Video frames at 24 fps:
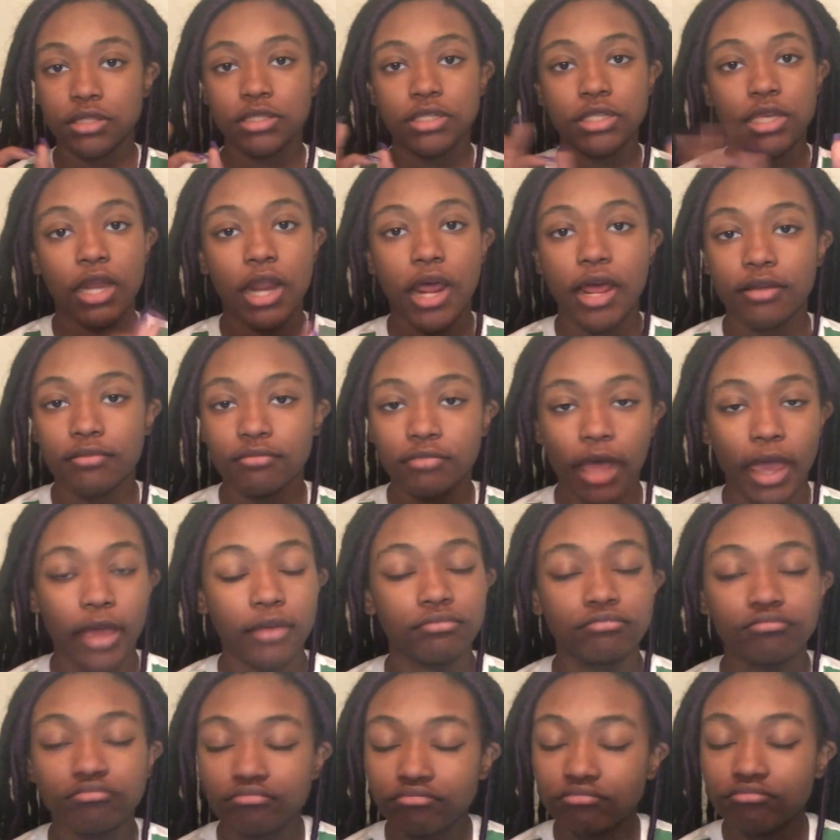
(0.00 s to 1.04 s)
10 out, like,
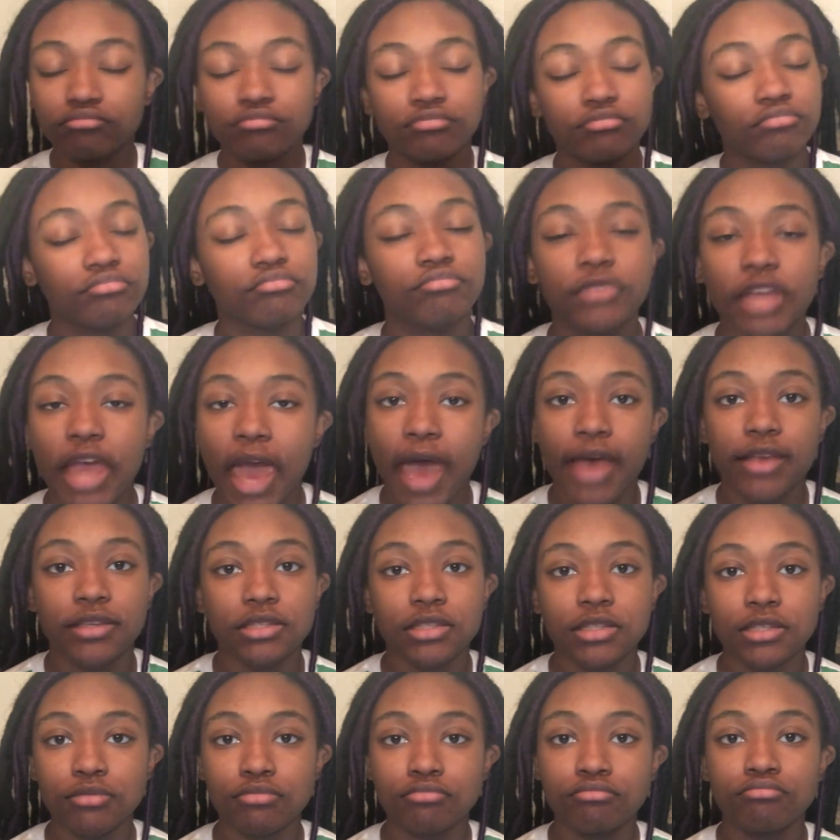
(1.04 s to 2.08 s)

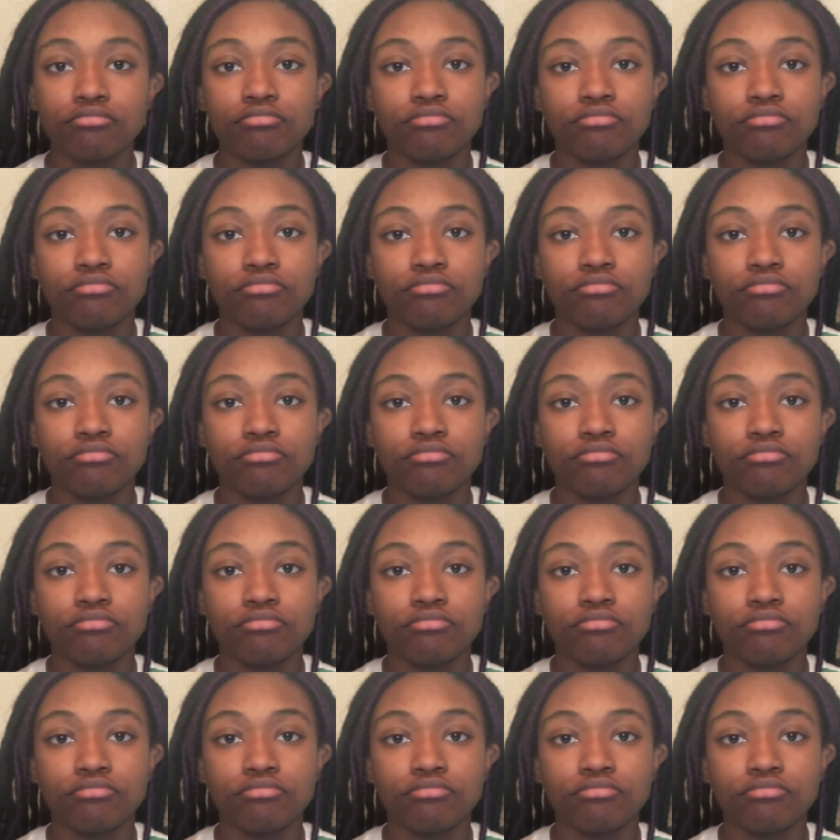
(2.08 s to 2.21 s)
yes,